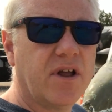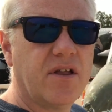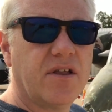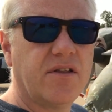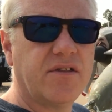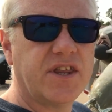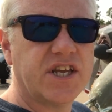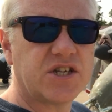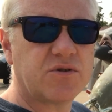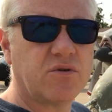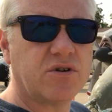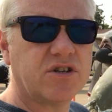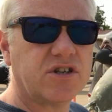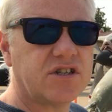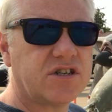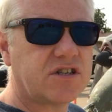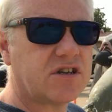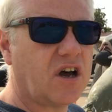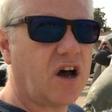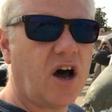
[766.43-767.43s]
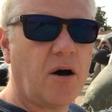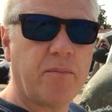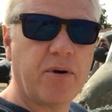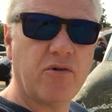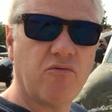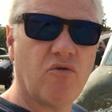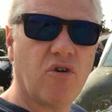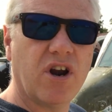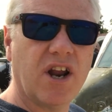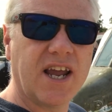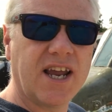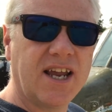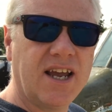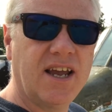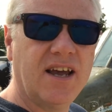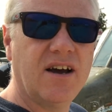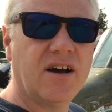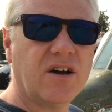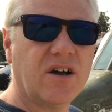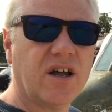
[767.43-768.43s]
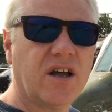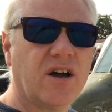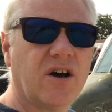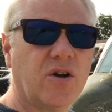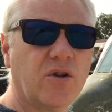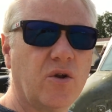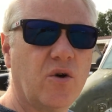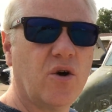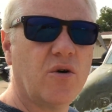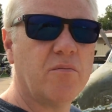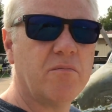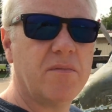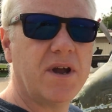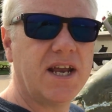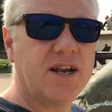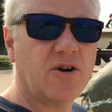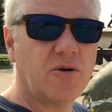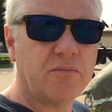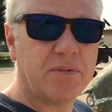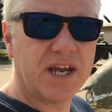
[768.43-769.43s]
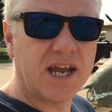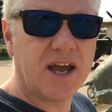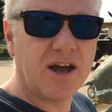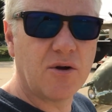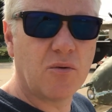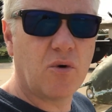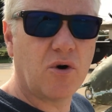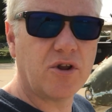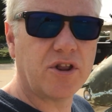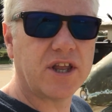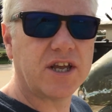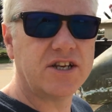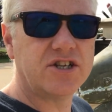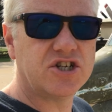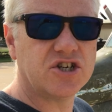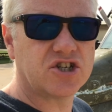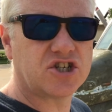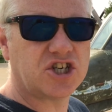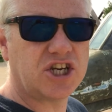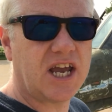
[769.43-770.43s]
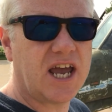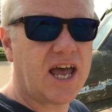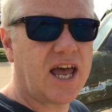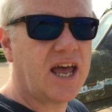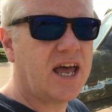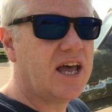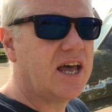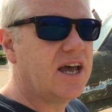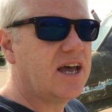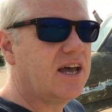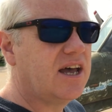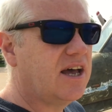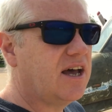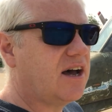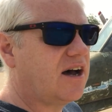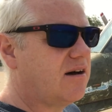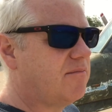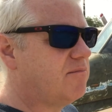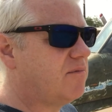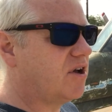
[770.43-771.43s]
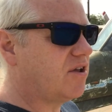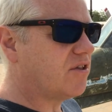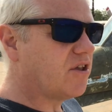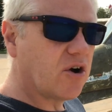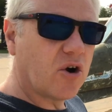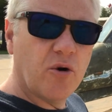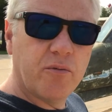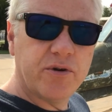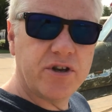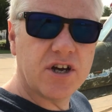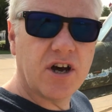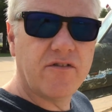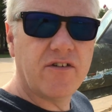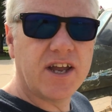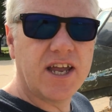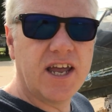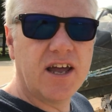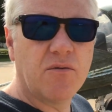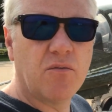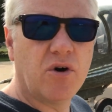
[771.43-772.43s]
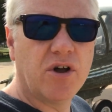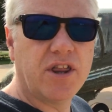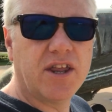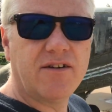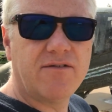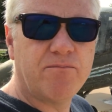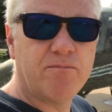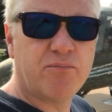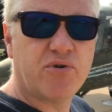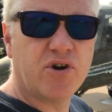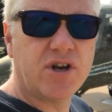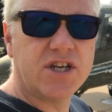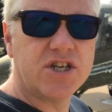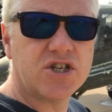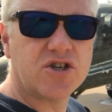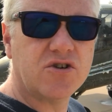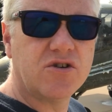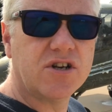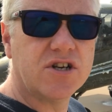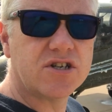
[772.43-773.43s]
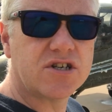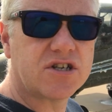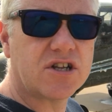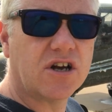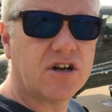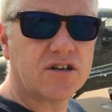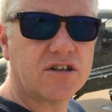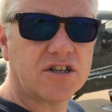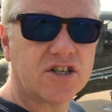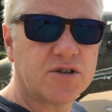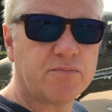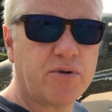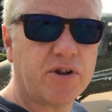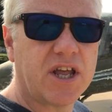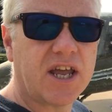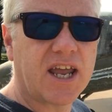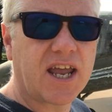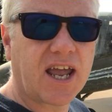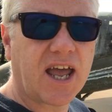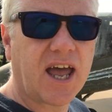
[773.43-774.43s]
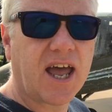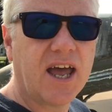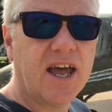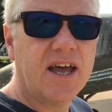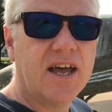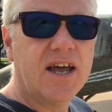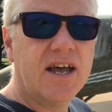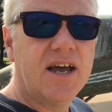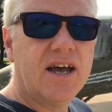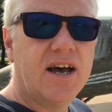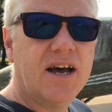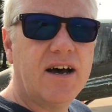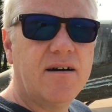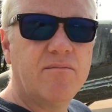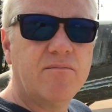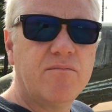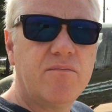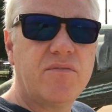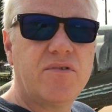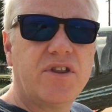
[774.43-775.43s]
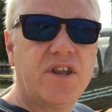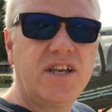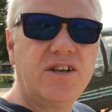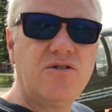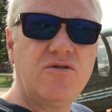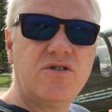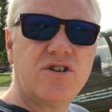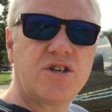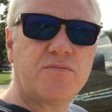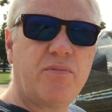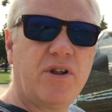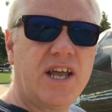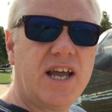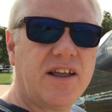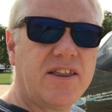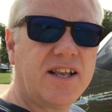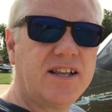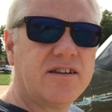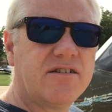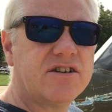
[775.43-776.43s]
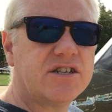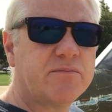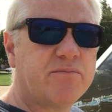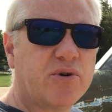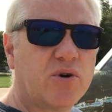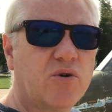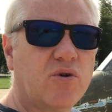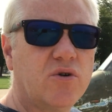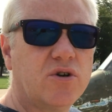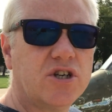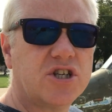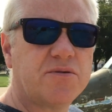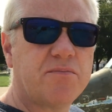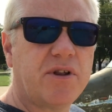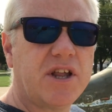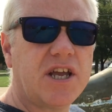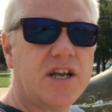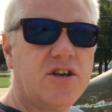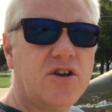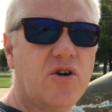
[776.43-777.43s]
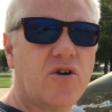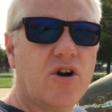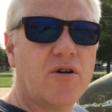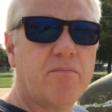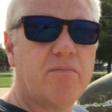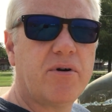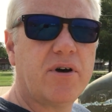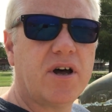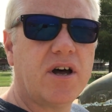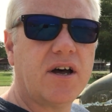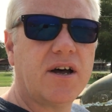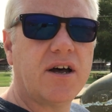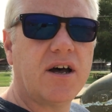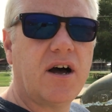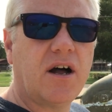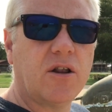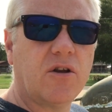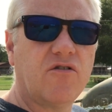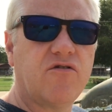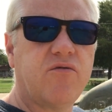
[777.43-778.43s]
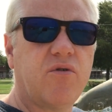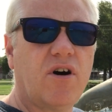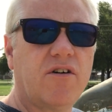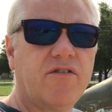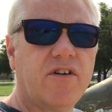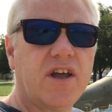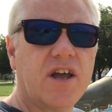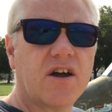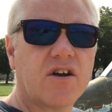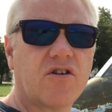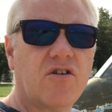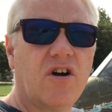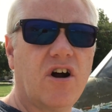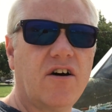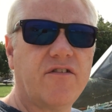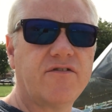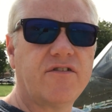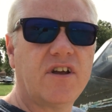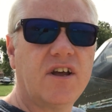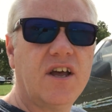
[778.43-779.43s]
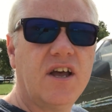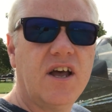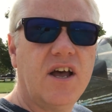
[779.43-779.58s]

This one's up and running, although it may not be airworthy just yet. They're hoping to have it airworthy pretty soon and start displaying it. They do display, I think there is a Bronco display in Europe, a Luftwaffe aircraft.